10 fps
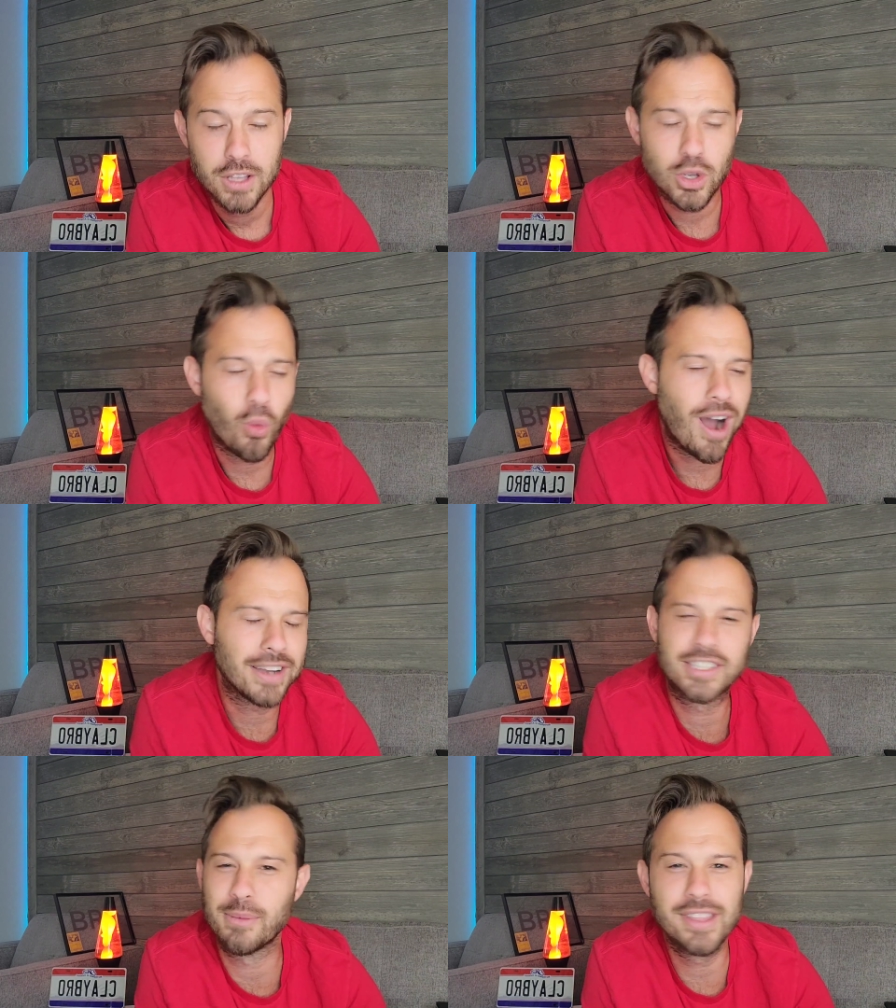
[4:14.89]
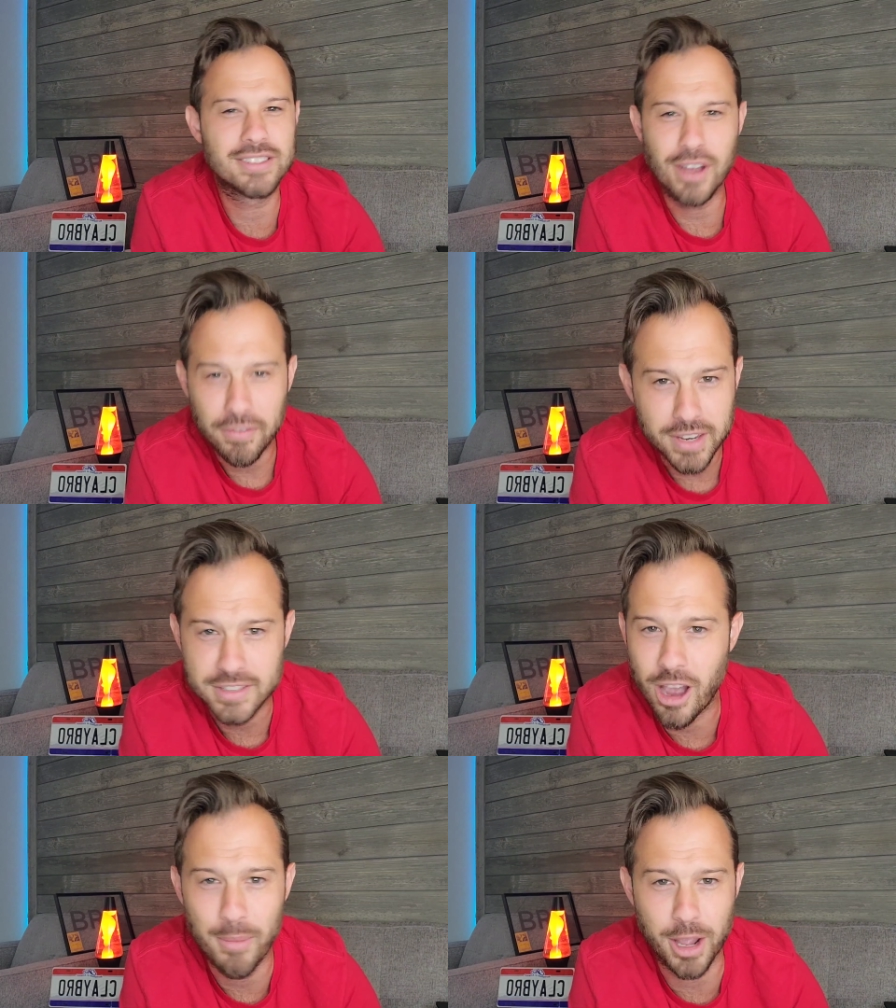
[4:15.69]
to watch some of the stuff that
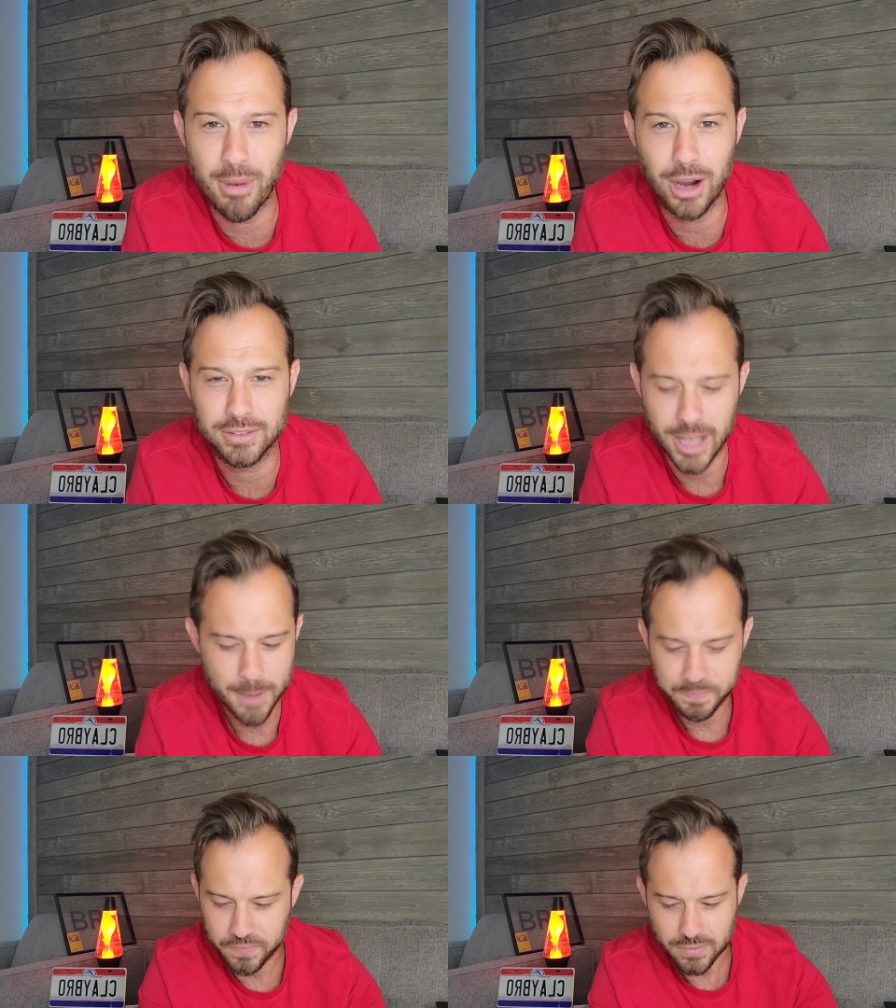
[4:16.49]
is coming about that.